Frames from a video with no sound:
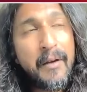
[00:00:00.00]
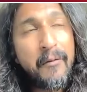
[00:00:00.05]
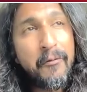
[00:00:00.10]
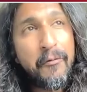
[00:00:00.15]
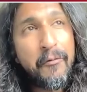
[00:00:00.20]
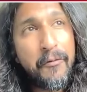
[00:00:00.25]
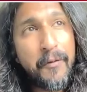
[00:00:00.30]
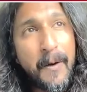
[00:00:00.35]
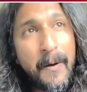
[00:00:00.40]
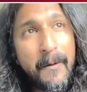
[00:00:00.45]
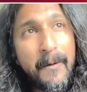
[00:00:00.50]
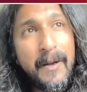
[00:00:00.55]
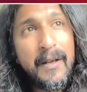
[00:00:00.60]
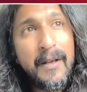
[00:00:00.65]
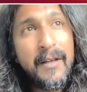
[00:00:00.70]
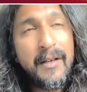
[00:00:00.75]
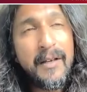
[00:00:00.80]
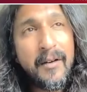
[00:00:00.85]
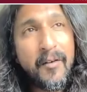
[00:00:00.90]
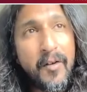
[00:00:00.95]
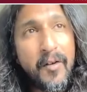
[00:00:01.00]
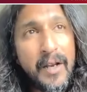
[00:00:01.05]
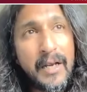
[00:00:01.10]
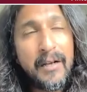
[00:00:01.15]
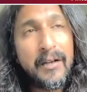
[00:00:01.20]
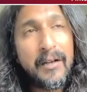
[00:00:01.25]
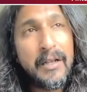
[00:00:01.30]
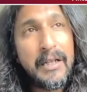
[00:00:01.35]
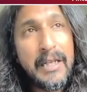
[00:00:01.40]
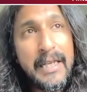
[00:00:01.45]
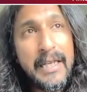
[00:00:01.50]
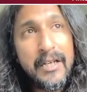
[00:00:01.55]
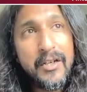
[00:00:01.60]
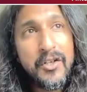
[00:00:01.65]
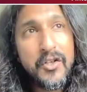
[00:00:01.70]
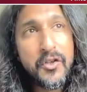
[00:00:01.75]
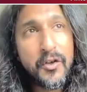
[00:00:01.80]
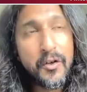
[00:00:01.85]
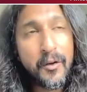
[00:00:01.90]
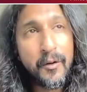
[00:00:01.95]
a very critical
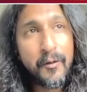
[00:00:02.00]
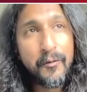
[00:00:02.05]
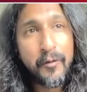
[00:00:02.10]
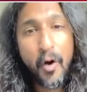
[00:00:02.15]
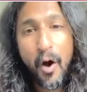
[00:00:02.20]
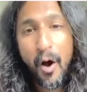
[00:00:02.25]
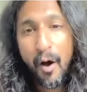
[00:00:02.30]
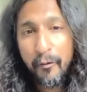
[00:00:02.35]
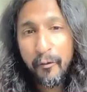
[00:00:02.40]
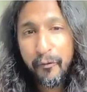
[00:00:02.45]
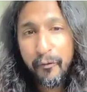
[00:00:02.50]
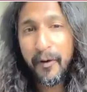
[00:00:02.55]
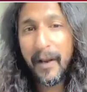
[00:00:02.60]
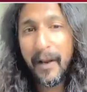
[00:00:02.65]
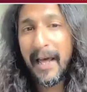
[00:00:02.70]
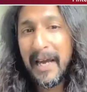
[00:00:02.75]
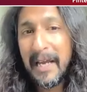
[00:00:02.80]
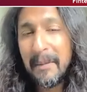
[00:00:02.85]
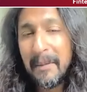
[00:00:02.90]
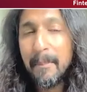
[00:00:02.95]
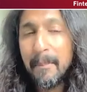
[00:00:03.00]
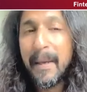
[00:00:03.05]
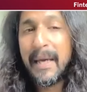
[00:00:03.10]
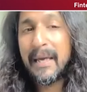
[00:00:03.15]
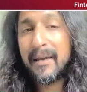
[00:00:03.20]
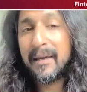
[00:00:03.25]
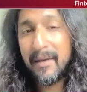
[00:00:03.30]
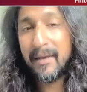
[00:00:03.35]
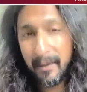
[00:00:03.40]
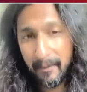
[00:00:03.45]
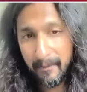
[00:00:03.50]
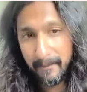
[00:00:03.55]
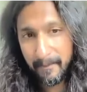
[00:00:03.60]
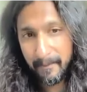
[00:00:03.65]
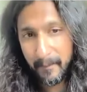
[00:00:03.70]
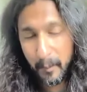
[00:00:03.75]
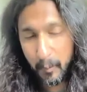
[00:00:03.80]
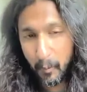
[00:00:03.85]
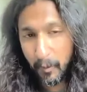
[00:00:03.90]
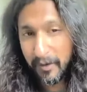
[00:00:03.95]
niche of offline banking.
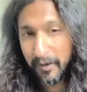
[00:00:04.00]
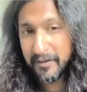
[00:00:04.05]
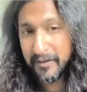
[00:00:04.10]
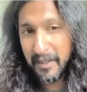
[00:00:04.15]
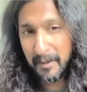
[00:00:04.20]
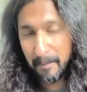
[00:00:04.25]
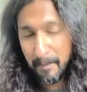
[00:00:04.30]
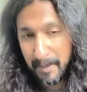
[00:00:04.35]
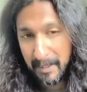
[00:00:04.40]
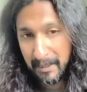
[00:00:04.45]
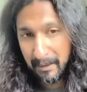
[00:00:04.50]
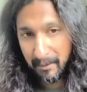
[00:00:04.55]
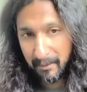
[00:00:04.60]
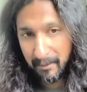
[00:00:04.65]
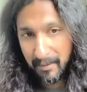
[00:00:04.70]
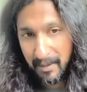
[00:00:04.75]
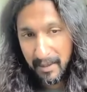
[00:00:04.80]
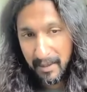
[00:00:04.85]
What does that mean?